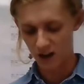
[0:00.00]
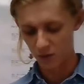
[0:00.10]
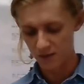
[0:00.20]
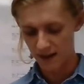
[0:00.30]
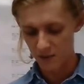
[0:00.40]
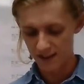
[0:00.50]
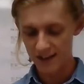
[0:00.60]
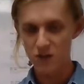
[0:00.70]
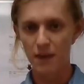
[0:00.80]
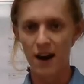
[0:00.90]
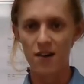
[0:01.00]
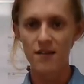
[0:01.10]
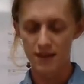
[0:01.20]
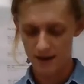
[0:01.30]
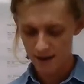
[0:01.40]
will spend with each
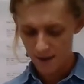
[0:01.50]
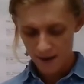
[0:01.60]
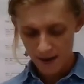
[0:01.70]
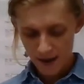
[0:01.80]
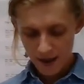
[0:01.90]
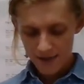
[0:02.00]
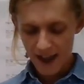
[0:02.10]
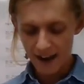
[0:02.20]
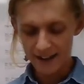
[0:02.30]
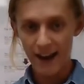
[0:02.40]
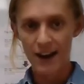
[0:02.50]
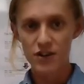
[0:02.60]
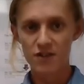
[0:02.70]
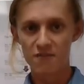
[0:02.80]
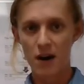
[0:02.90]
parent, the
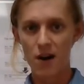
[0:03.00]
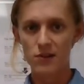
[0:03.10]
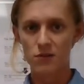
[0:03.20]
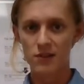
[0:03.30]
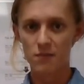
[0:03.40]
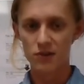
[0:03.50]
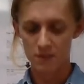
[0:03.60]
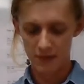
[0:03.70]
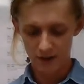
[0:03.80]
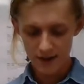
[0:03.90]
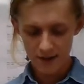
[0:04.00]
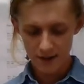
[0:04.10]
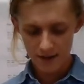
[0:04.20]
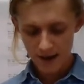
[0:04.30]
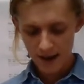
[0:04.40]
allocation of parental responsibility,
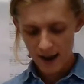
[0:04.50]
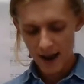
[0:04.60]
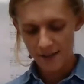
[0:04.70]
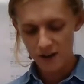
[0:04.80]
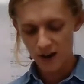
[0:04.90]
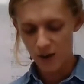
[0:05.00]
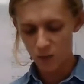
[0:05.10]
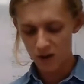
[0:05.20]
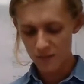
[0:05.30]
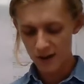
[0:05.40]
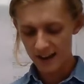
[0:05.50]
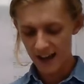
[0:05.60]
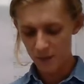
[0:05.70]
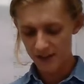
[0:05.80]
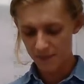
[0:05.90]
how the child will
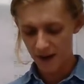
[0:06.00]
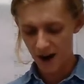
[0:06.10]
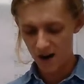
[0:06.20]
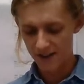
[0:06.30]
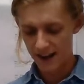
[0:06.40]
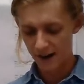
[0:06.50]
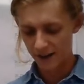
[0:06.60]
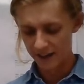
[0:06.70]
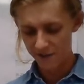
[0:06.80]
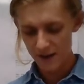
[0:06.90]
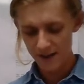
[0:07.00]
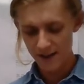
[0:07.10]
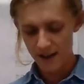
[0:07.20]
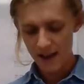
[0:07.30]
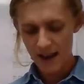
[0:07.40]
communicate with the parent they don't live
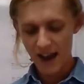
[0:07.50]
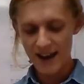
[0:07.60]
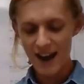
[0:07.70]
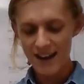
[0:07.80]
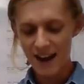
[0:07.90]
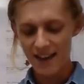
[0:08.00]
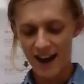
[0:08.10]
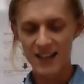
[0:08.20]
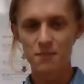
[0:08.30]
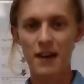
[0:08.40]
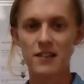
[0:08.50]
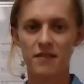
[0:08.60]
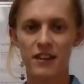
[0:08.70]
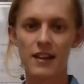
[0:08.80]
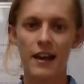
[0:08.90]
with, and any other aspect
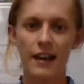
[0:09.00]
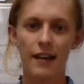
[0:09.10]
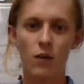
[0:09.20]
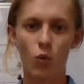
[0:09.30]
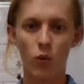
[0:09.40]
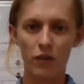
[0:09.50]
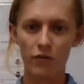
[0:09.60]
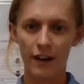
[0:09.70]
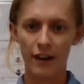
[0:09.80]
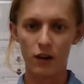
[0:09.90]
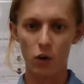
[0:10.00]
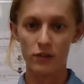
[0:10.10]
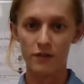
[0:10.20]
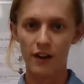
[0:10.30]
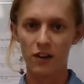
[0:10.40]
of the care, welfare,
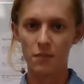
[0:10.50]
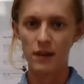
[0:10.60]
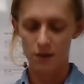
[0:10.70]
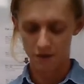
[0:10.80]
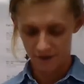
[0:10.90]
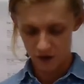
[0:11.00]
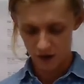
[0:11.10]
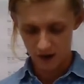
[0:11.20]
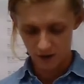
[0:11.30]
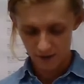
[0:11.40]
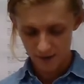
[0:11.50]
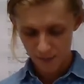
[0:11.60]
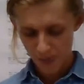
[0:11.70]
or development of the child.